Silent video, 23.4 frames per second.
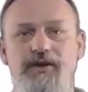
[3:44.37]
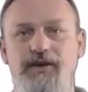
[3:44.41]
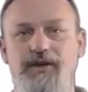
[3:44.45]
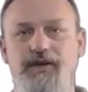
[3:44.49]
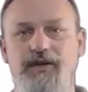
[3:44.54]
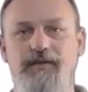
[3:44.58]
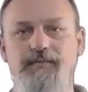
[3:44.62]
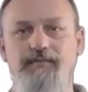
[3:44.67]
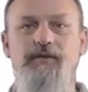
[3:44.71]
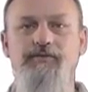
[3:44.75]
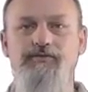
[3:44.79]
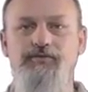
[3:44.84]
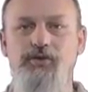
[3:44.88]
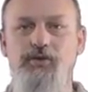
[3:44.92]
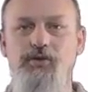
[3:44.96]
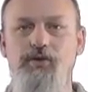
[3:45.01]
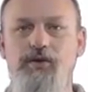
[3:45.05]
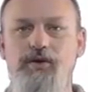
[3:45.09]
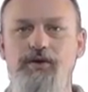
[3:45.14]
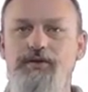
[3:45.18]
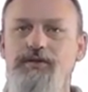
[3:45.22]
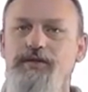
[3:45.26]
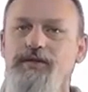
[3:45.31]
training. Of
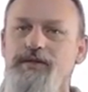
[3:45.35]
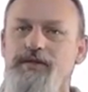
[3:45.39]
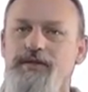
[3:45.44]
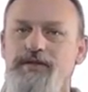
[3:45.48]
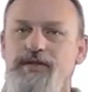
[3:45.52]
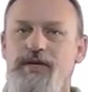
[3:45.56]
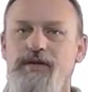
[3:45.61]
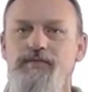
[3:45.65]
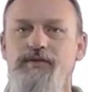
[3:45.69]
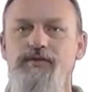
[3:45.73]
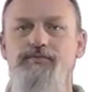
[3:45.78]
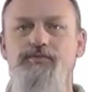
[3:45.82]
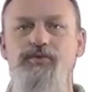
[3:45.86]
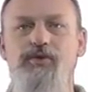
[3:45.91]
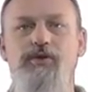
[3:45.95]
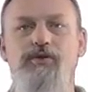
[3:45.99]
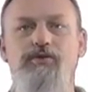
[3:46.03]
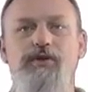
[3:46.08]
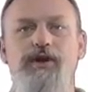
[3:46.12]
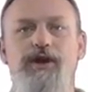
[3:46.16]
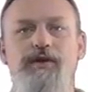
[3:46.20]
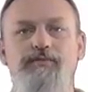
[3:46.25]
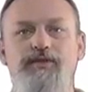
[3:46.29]
course, some of the
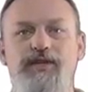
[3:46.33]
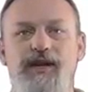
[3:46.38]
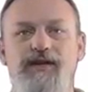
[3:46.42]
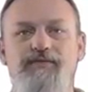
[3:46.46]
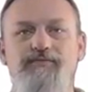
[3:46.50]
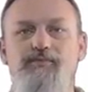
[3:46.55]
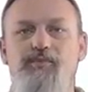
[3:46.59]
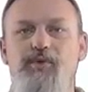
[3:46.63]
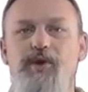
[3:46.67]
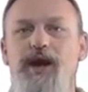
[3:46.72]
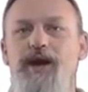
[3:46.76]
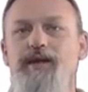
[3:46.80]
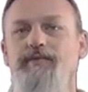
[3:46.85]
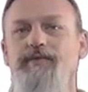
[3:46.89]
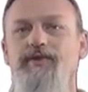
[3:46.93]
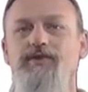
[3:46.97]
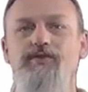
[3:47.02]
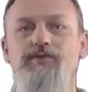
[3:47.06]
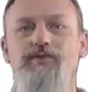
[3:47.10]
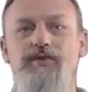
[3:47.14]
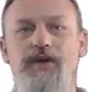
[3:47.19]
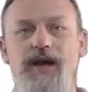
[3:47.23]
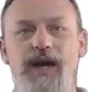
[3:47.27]
programs have
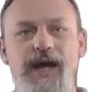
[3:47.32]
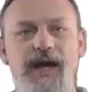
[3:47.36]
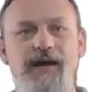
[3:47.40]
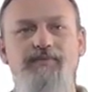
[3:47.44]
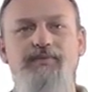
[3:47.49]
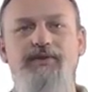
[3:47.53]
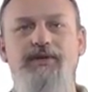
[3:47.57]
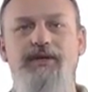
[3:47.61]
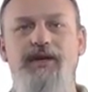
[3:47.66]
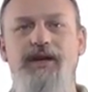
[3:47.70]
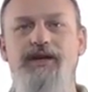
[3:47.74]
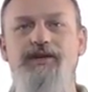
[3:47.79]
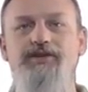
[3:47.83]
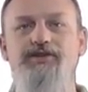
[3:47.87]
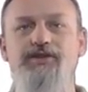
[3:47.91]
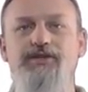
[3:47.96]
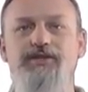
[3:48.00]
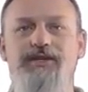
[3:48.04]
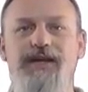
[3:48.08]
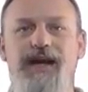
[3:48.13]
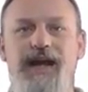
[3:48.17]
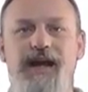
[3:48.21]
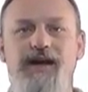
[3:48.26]
practical
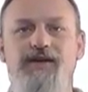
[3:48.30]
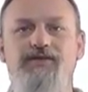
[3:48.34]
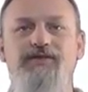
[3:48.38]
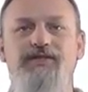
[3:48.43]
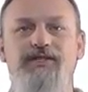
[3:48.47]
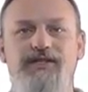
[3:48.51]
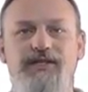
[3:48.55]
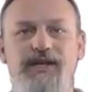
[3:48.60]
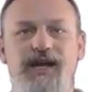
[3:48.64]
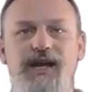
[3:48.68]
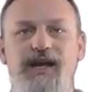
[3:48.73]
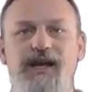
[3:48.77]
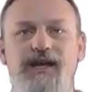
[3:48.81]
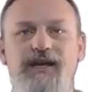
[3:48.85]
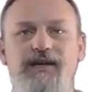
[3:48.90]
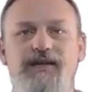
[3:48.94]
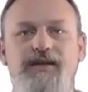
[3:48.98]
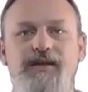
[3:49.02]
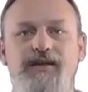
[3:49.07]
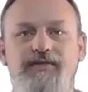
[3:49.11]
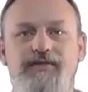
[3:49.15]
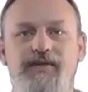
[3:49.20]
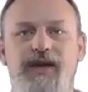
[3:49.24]
applications
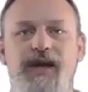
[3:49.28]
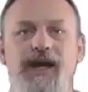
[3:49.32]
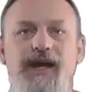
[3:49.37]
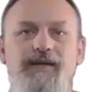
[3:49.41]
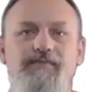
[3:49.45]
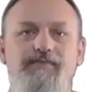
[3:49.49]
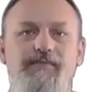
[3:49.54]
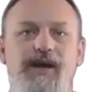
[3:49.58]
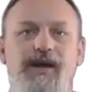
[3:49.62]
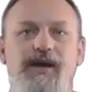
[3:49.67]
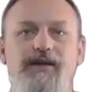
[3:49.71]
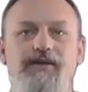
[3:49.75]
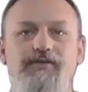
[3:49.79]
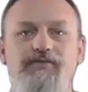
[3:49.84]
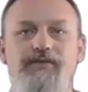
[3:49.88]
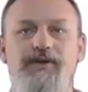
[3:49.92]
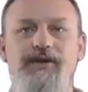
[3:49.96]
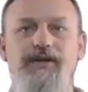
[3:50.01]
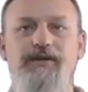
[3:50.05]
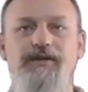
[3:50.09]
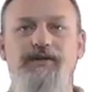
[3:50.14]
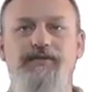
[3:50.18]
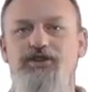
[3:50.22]
outside of the ad buying arena.